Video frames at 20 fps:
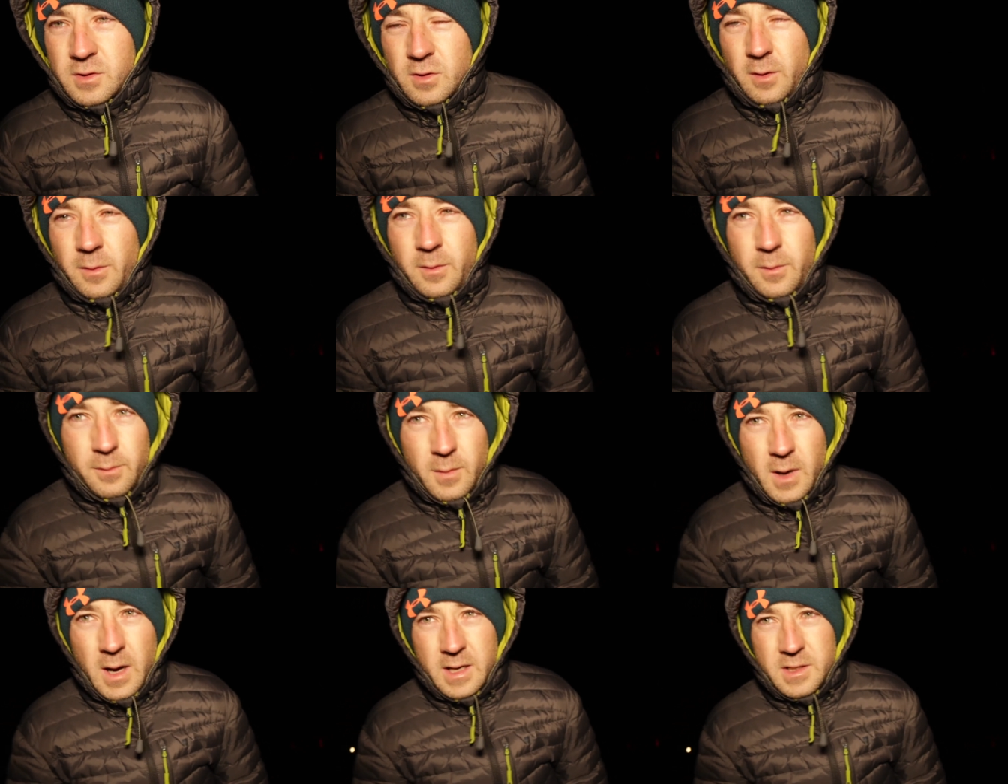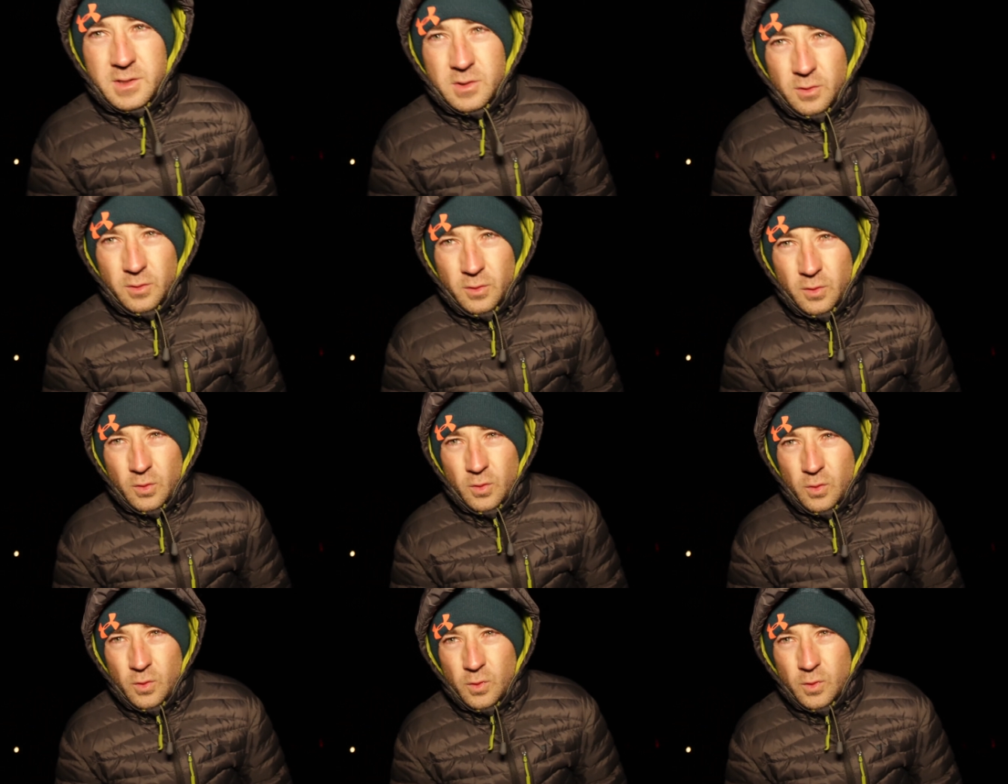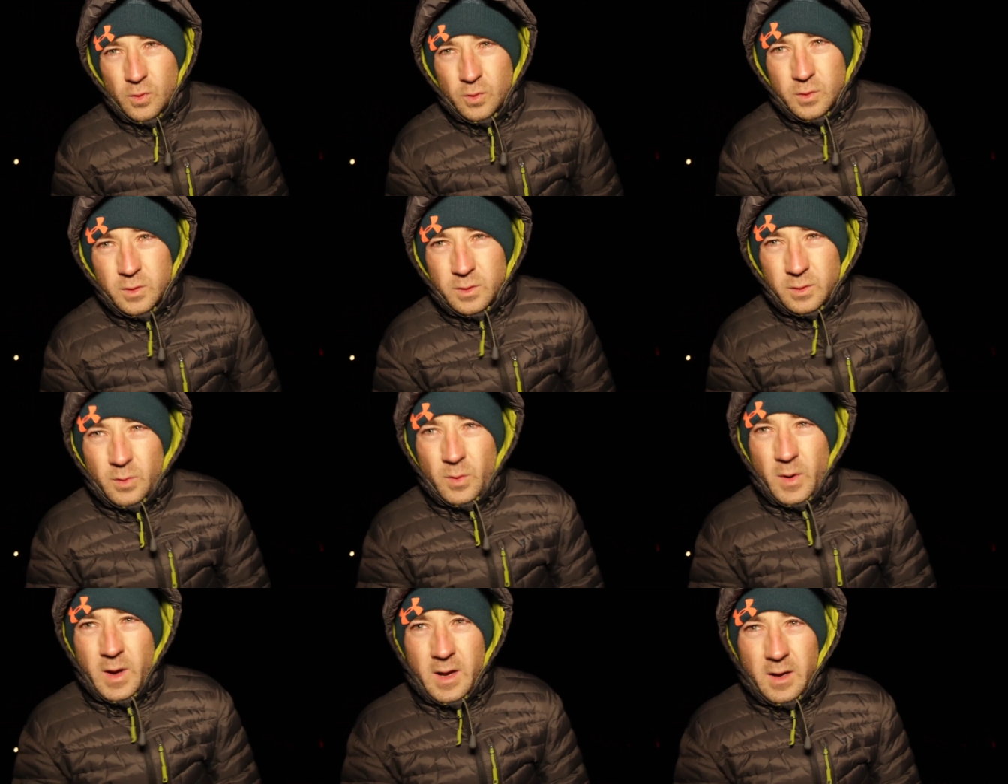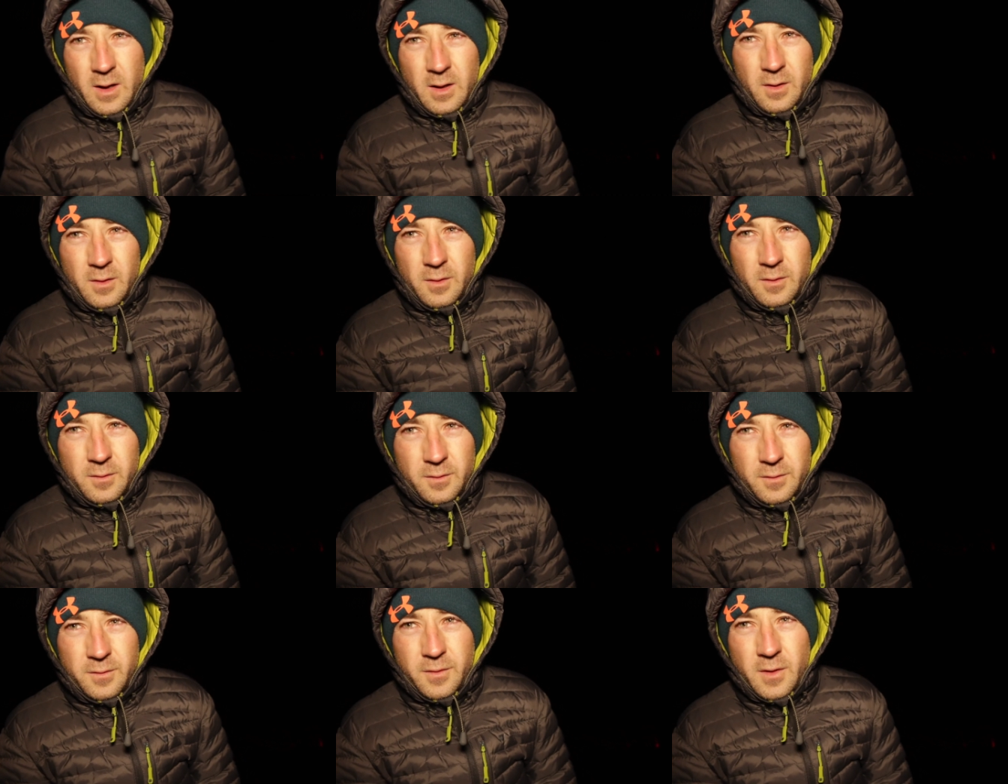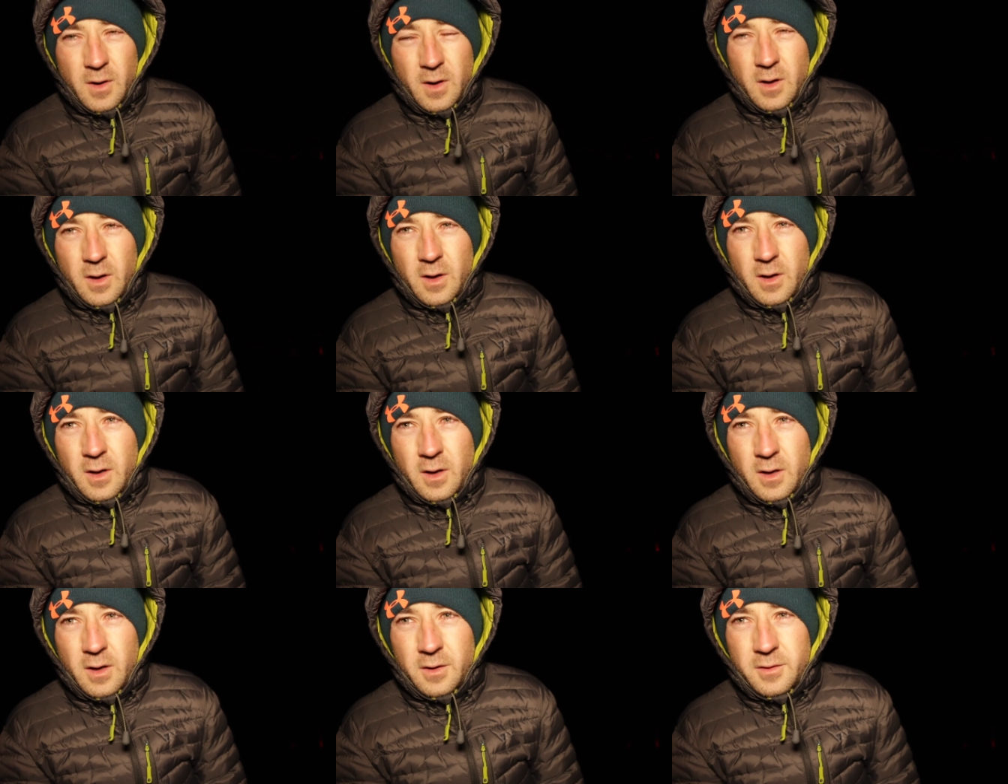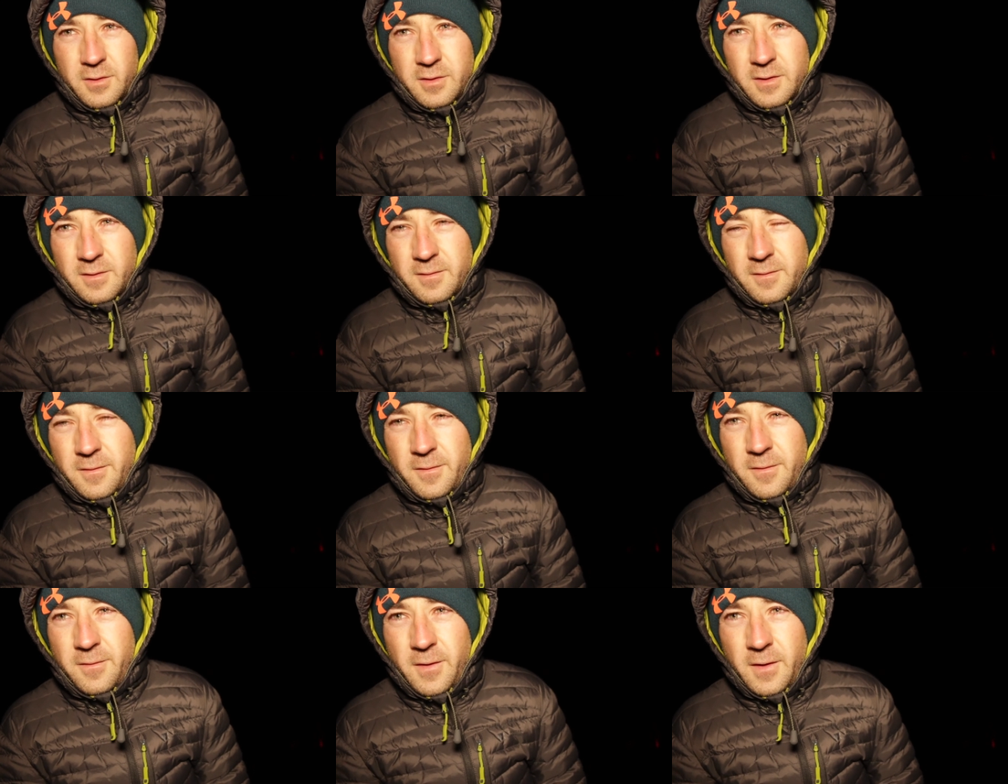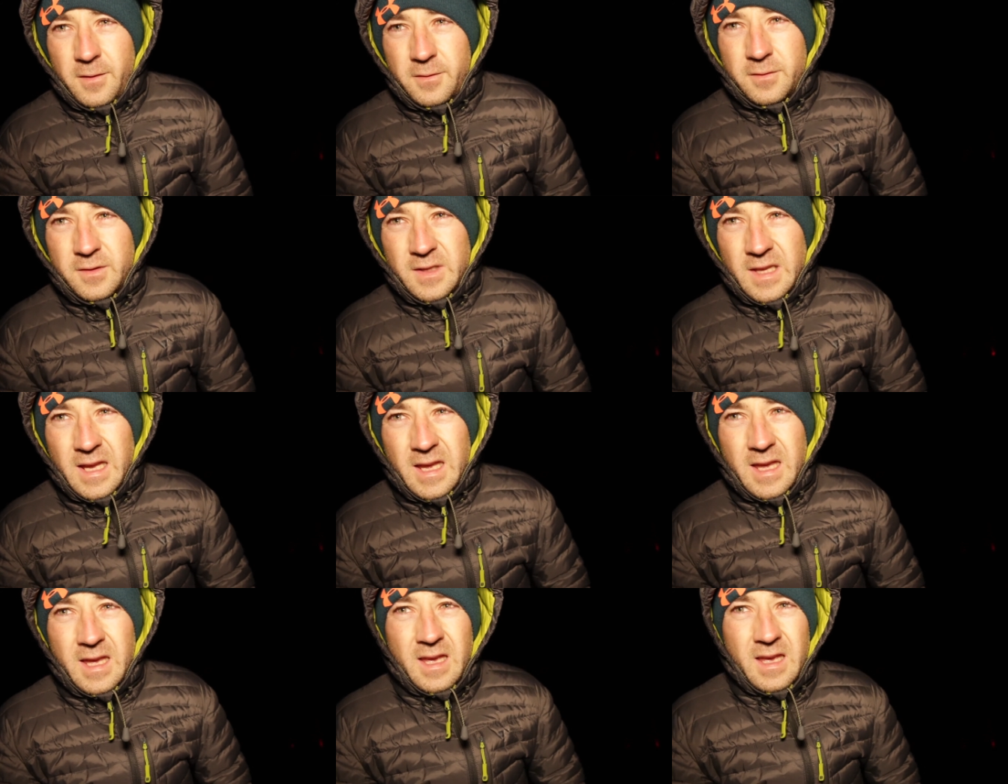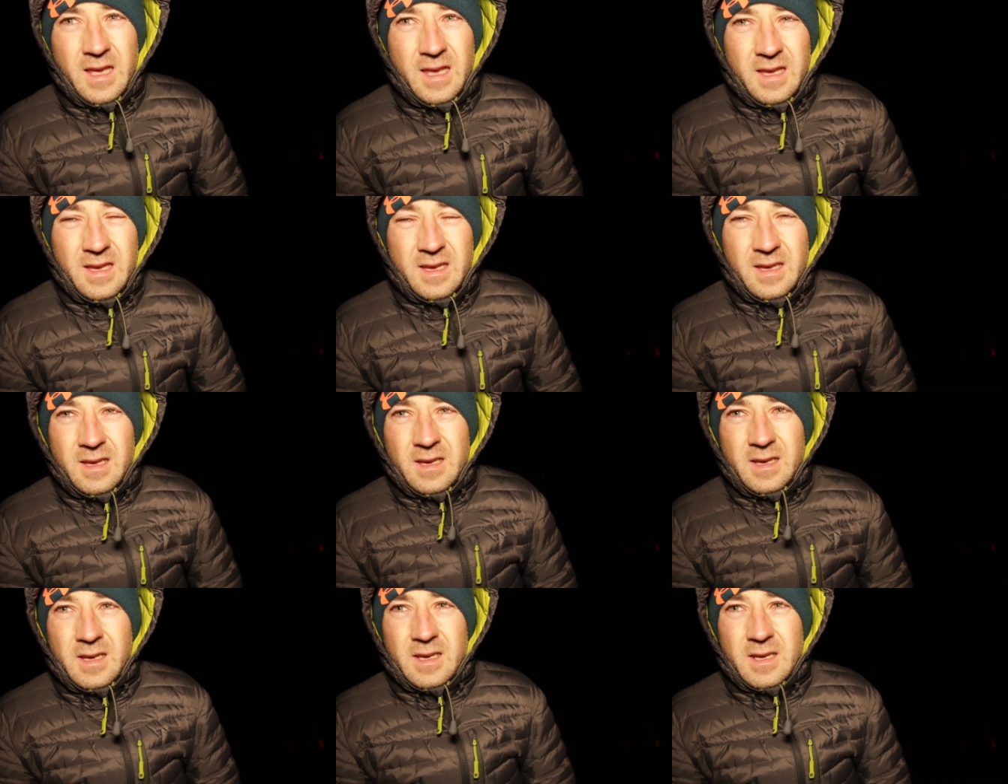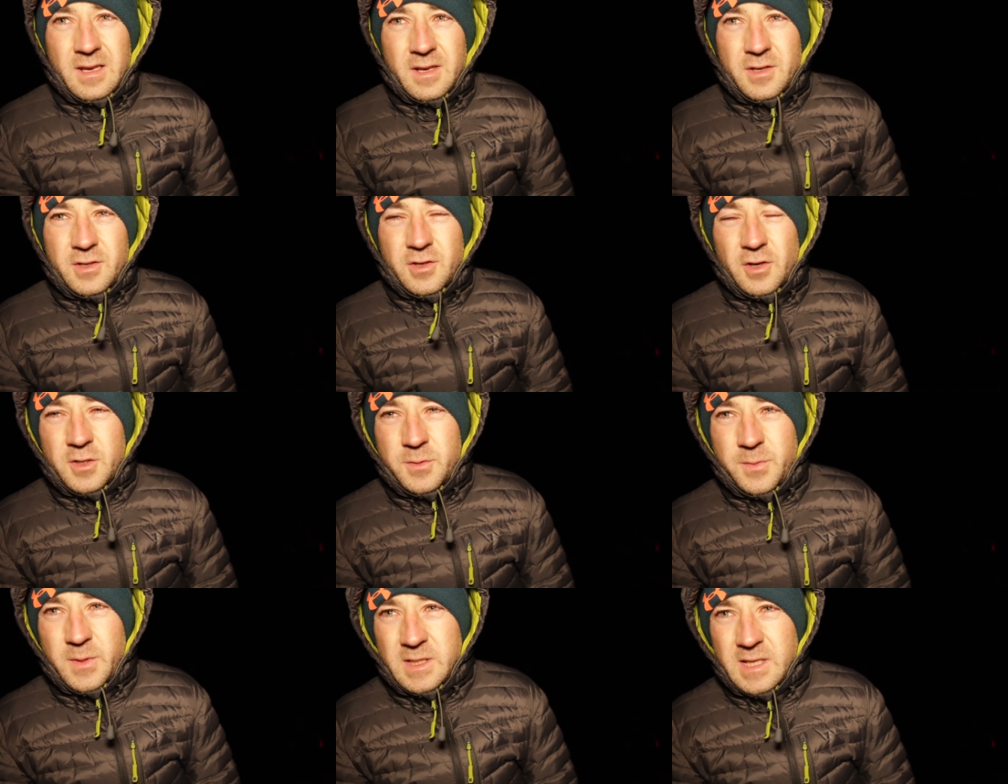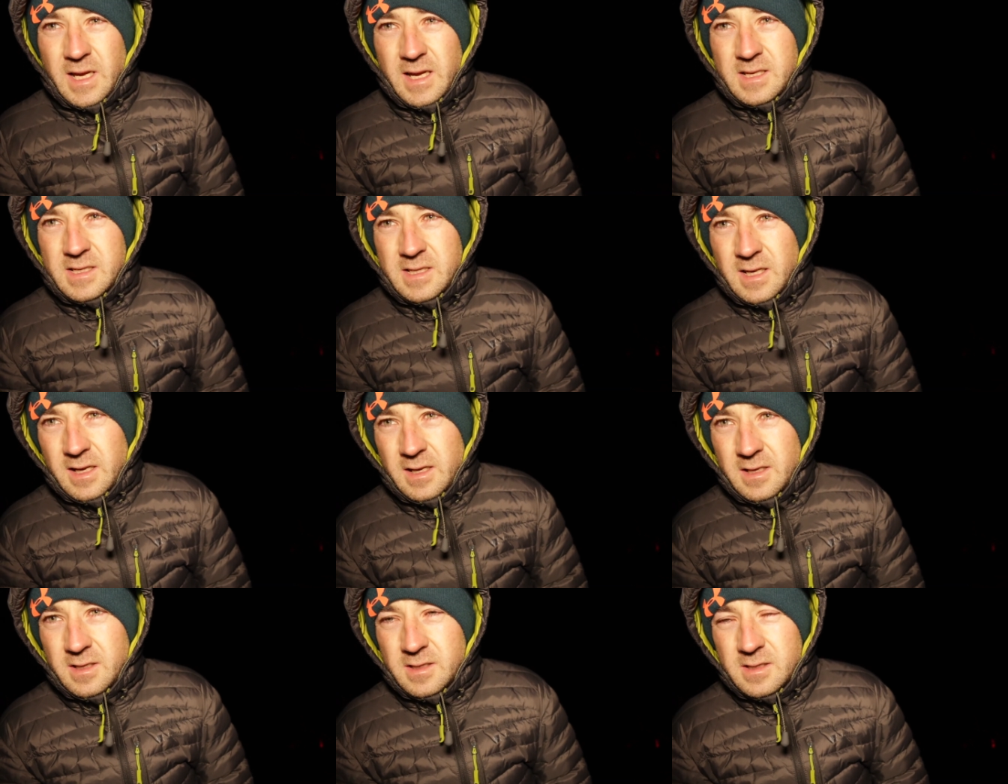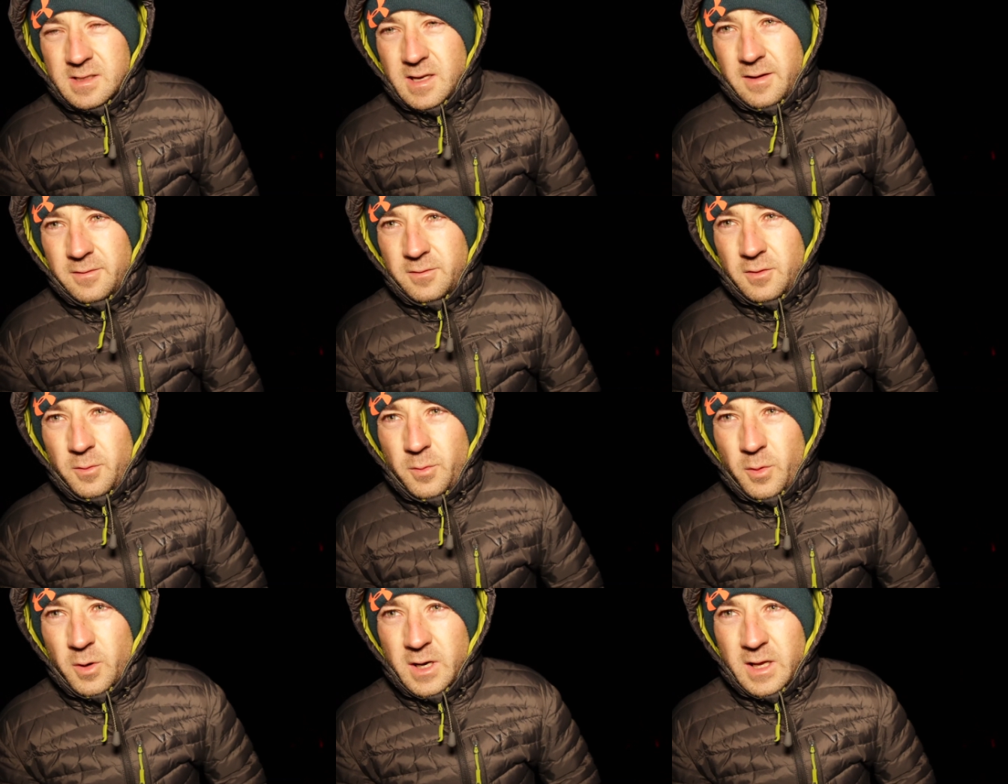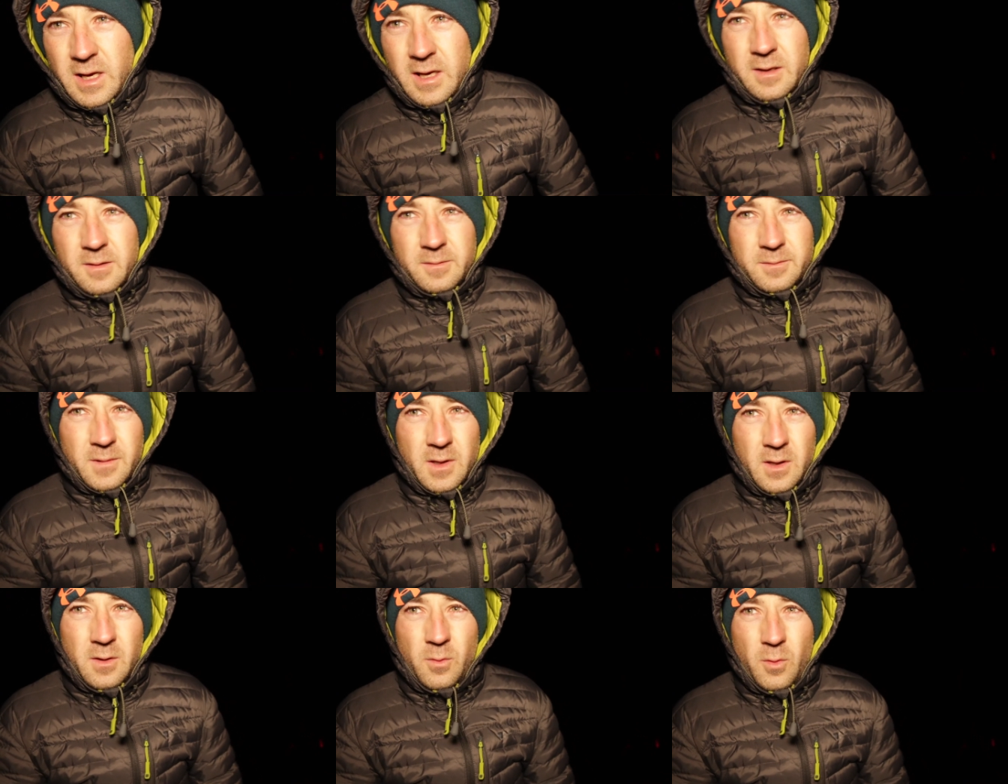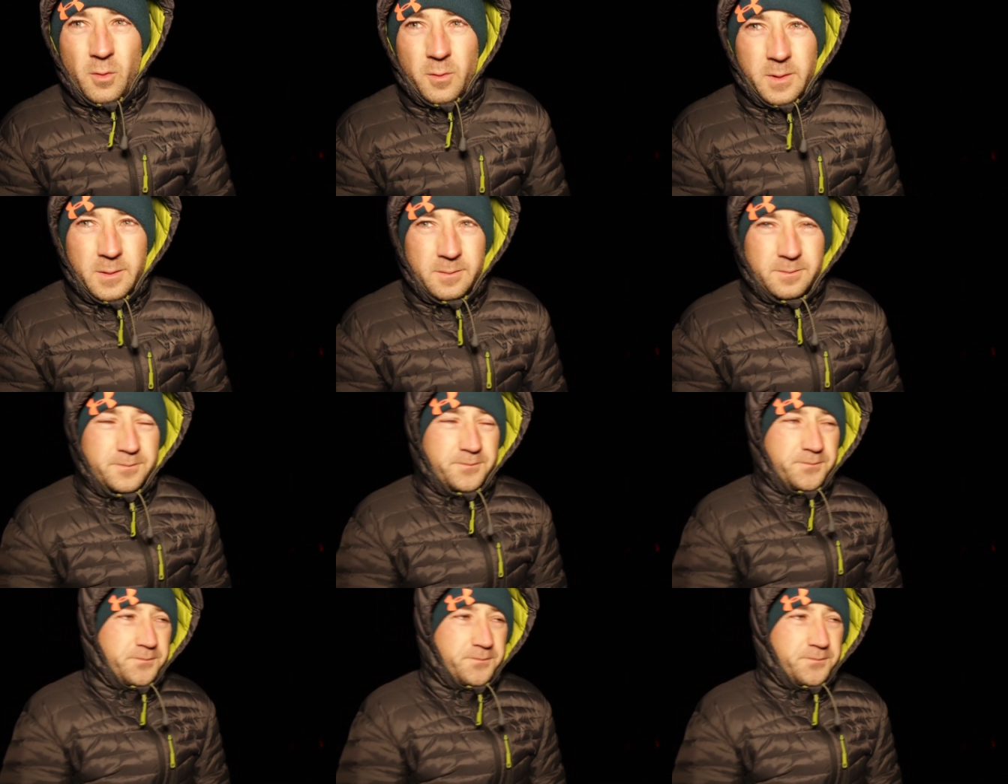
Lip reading: So I'm ISO 1250, shutter speed 10 seconds, f2.8 at the moment.